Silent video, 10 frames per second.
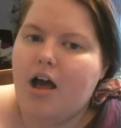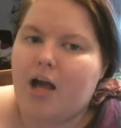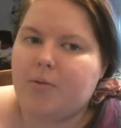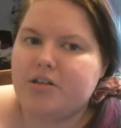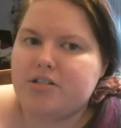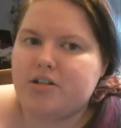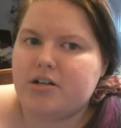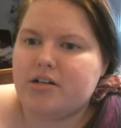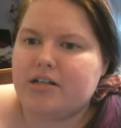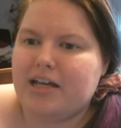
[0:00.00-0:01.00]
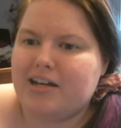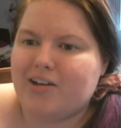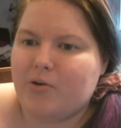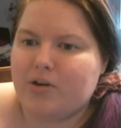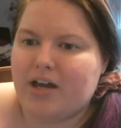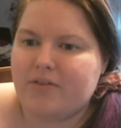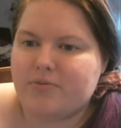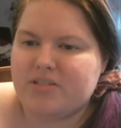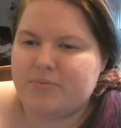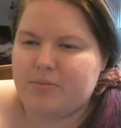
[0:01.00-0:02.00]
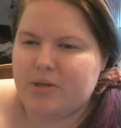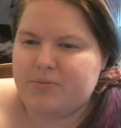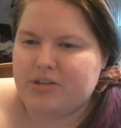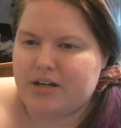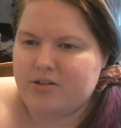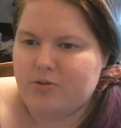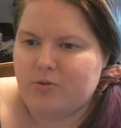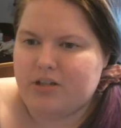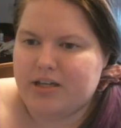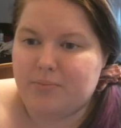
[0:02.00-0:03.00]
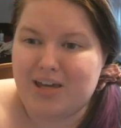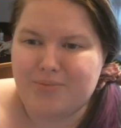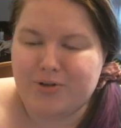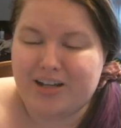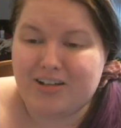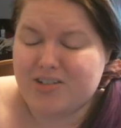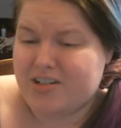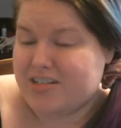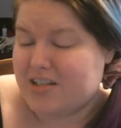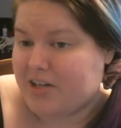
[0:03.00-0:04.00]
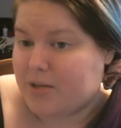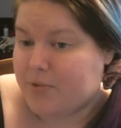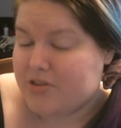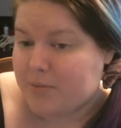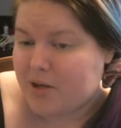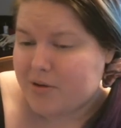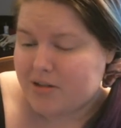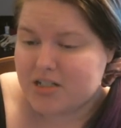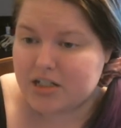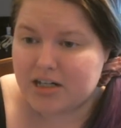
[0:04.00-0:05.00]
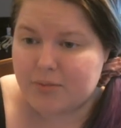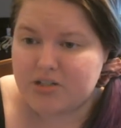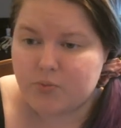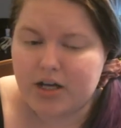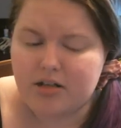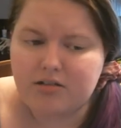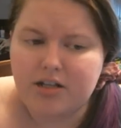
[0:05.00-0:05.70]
I'm going to start getting okay from some of the people that I do like makeup or nails on and see if I can put them on my Instagram as well.